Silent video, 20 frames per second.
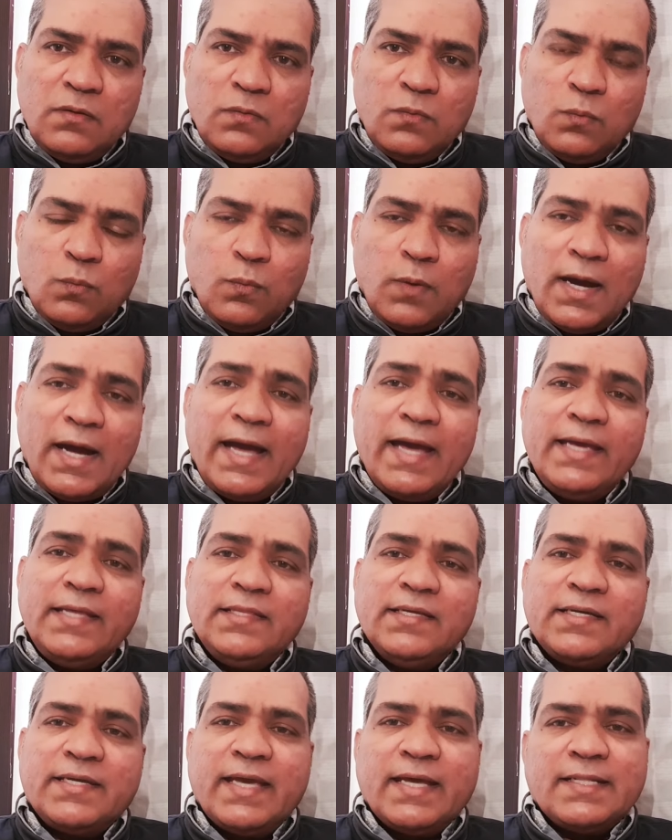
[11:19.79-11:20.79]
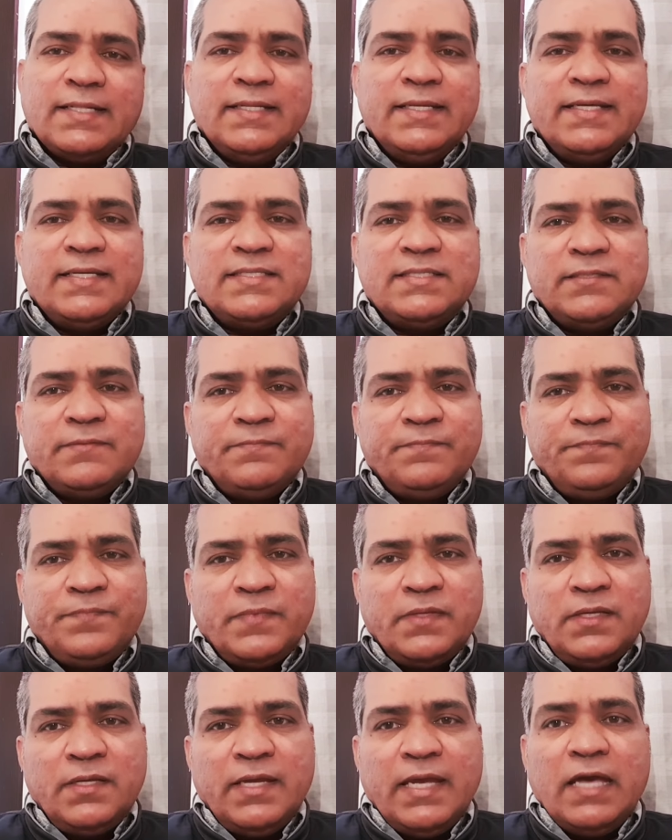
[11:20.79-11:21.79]
Why the Catholics
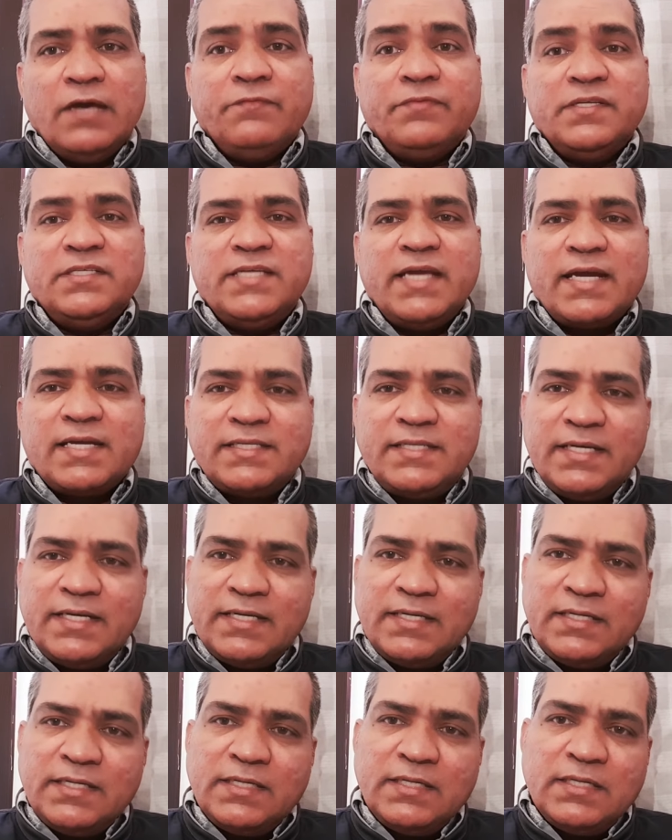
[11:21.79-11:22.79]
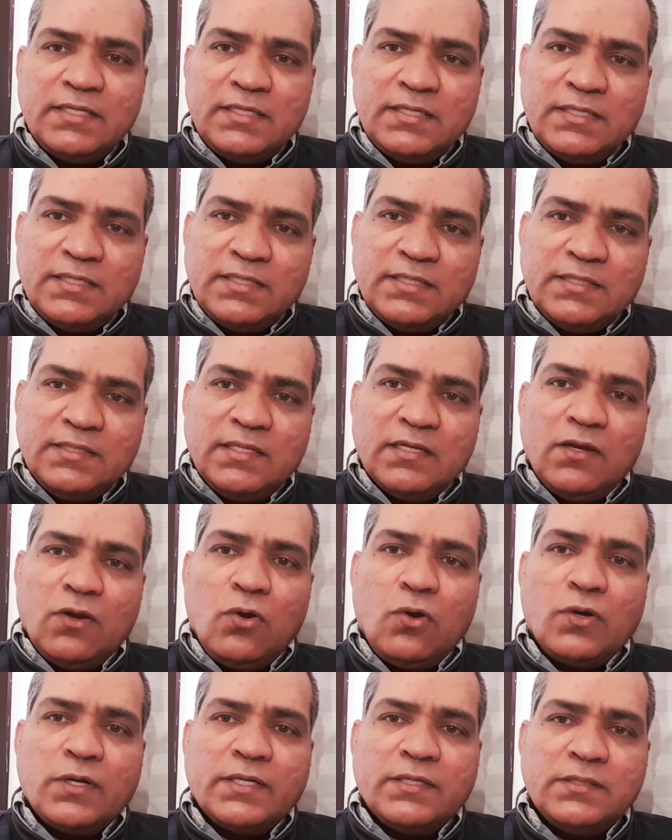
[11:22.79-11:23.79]
have rejected the
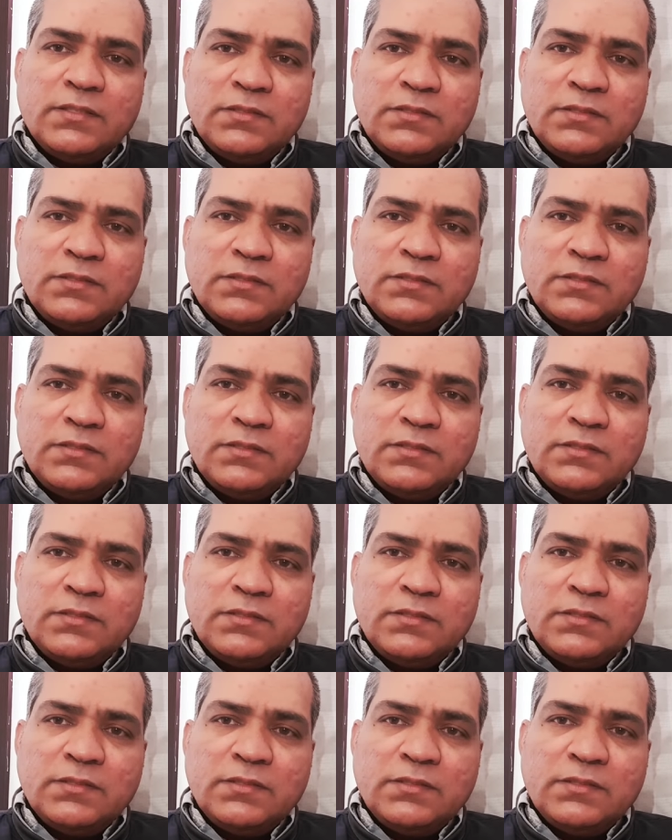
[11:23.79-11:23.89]
Lord?